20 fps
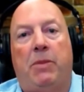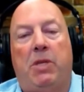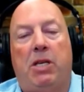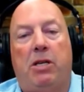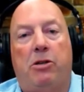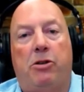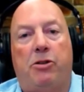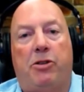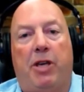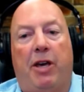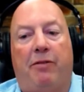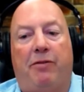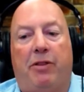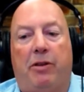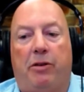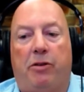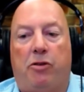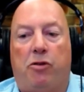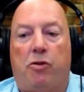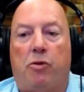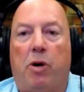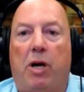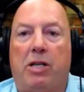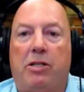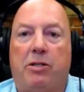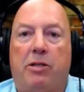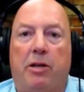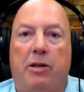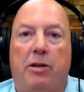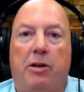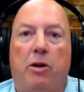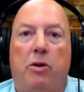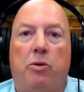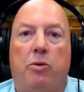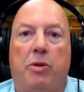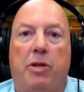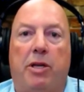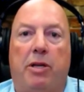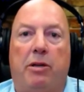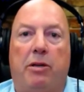You just have to trust and
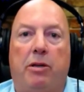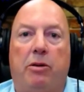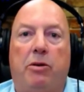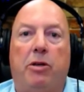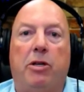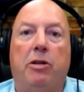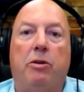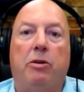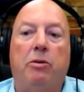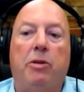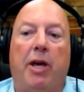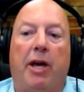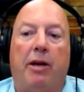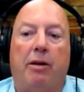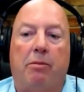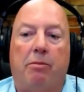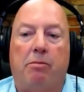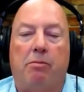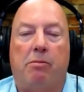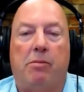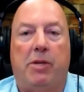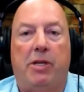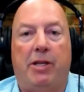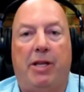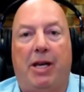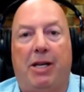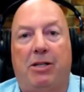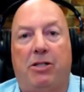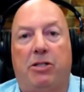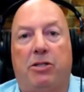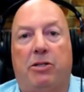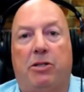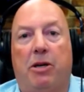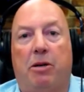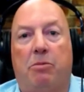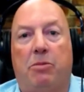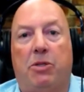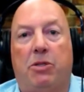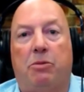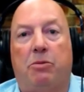know that you can do that. And that just
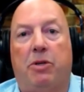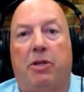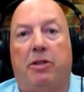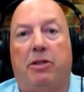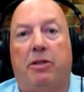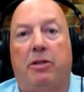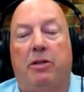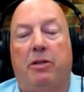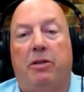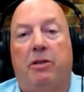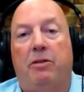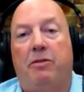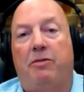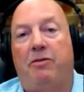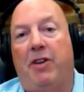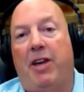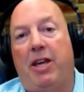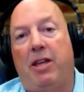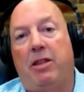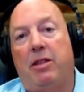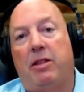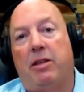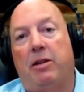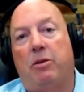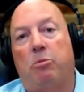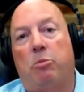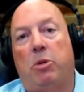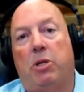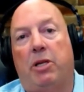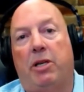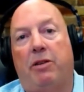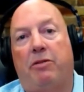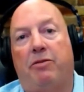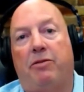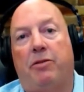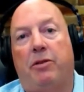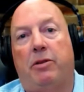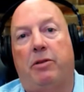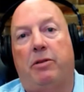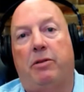comes with faith and
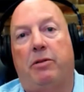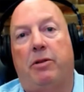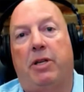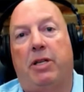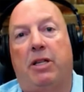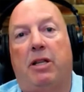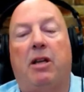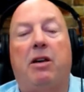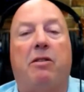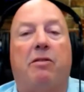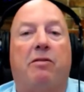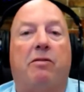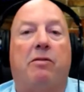belief and love.